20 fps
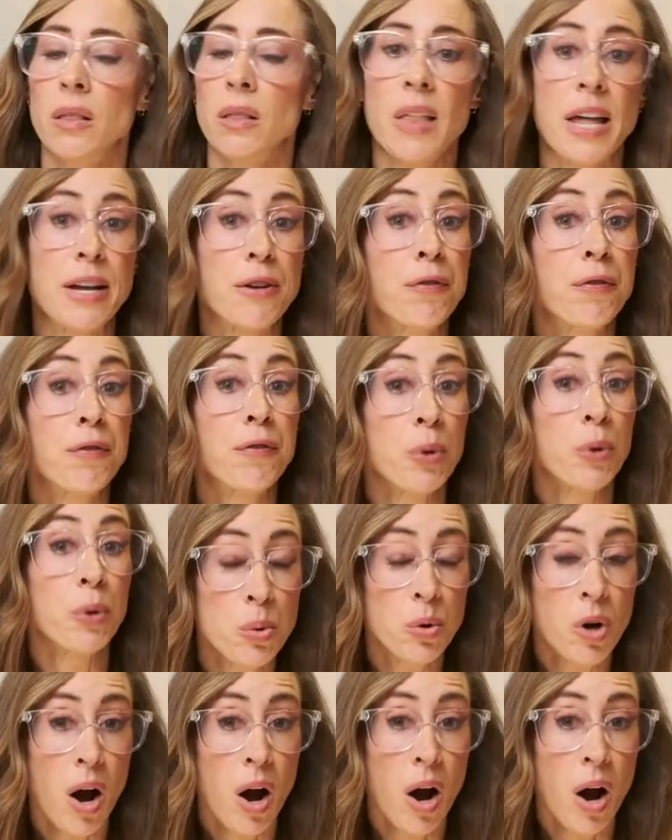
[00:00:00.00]
like
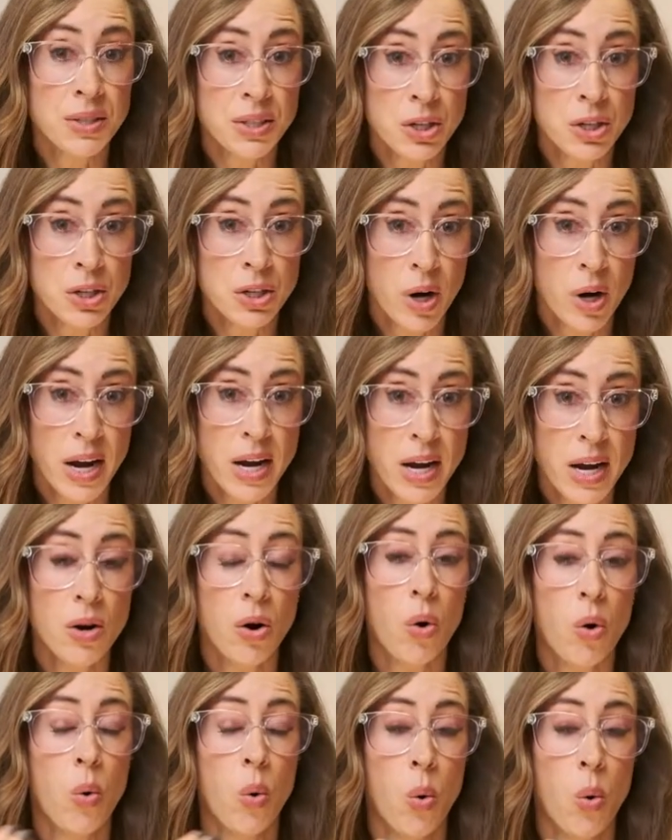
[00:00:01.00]
fruit
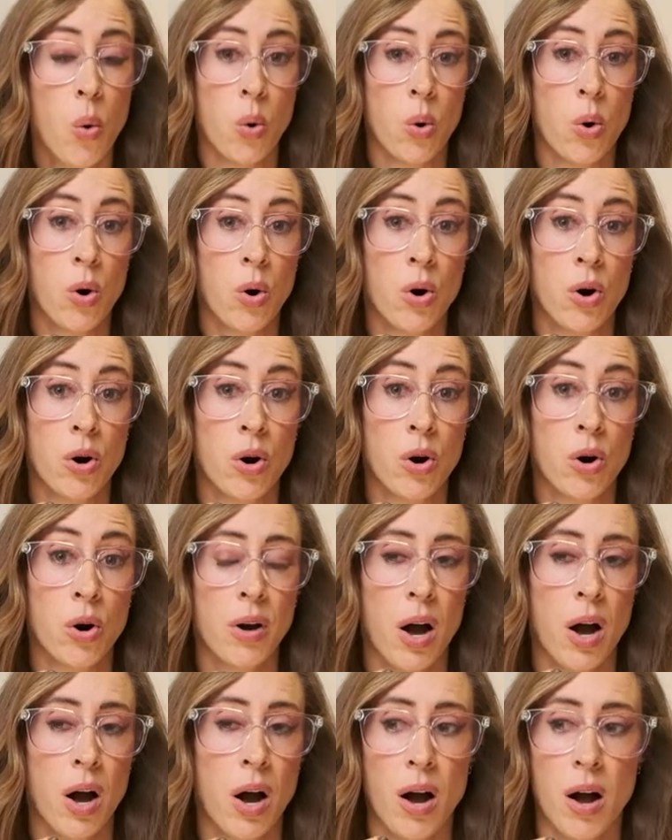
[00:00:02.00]
concentrate
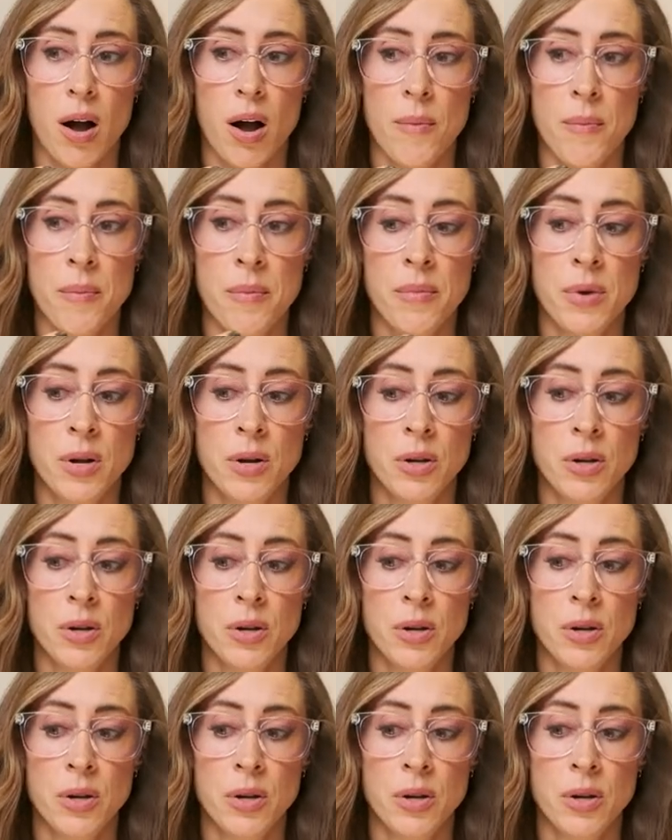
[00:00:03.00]
or um,